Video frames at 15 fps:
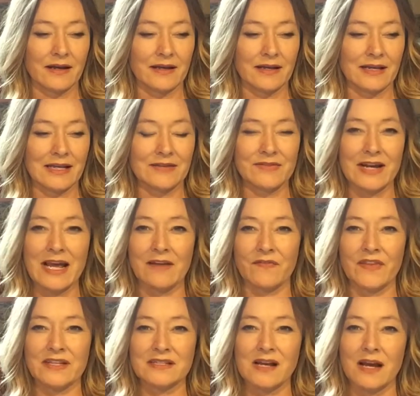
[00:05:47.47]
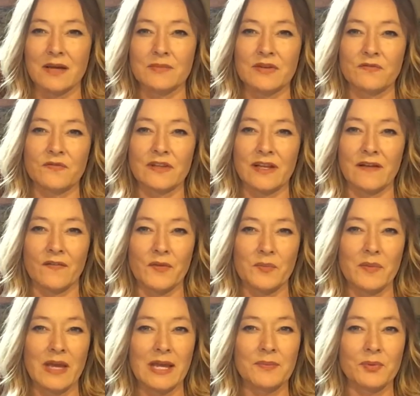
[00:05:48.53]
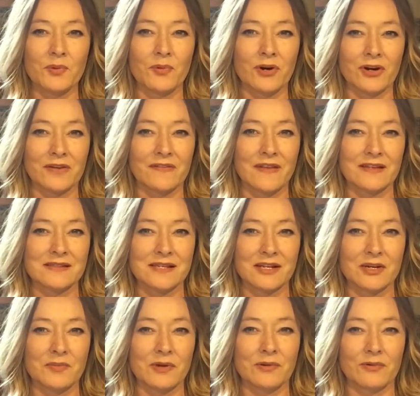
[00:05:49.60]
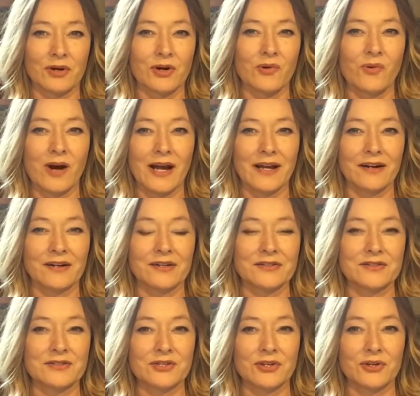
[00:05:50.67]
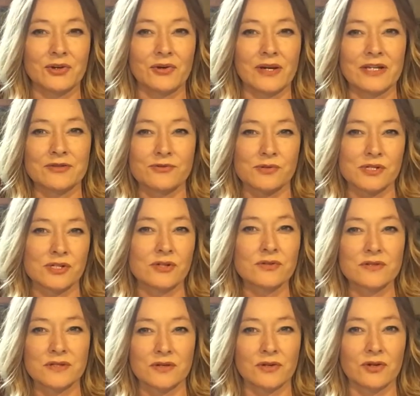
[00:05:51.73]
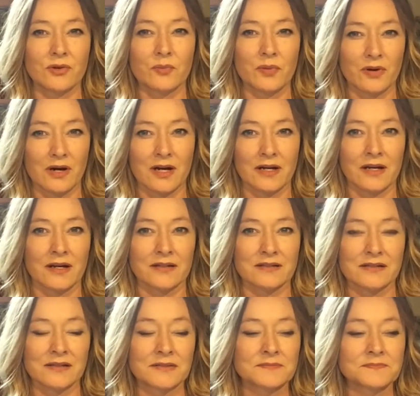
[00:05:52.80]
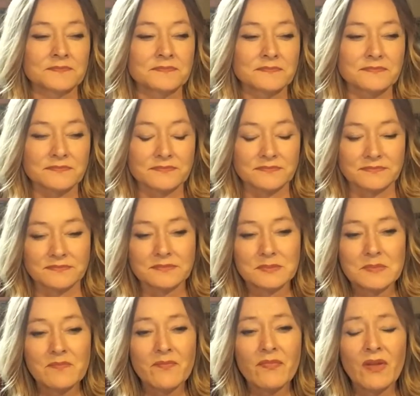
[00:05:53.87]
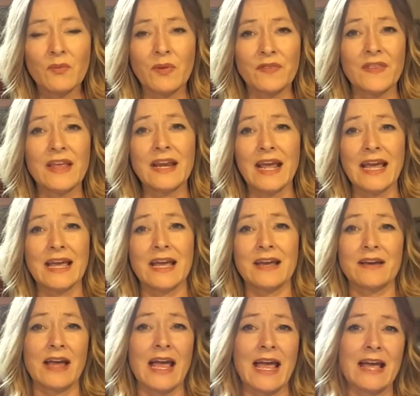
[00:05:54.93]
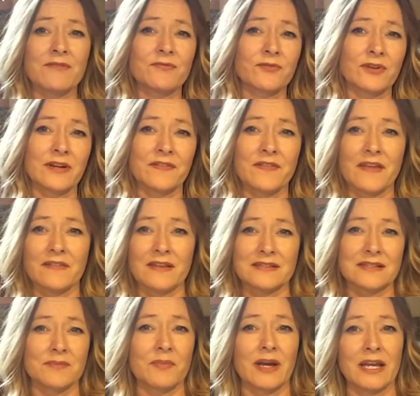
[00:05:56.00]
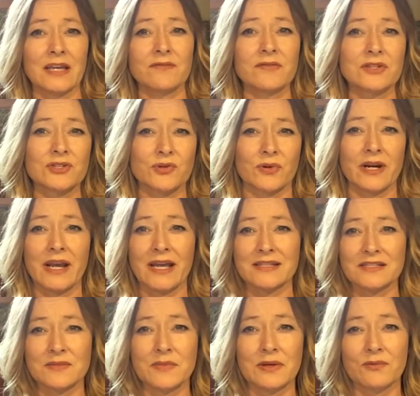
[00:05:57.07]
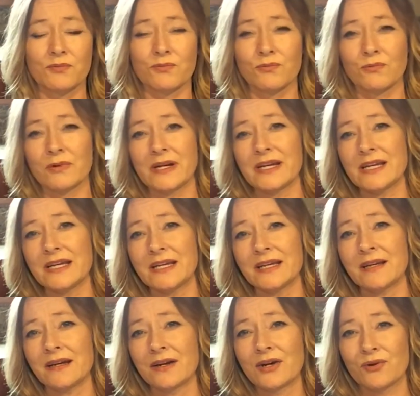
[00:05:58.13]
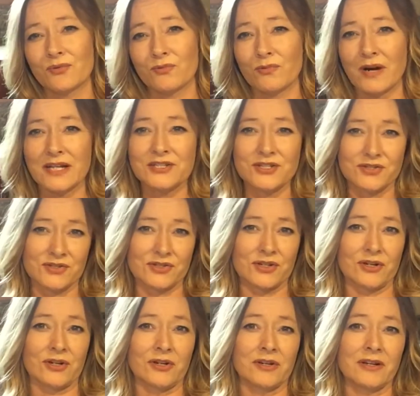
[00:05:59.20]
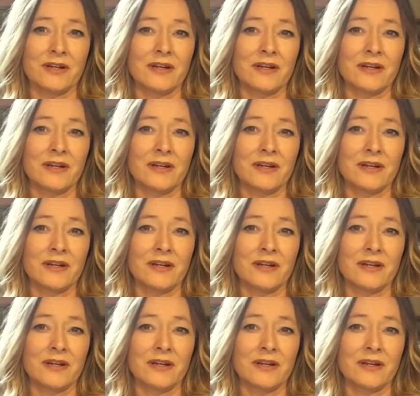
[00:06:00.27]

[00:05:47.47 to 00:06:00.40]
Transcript: even have the time to fill out the paperwork that's going to be required to introduce a new product. But then everything that's in my inventory has to be re-registered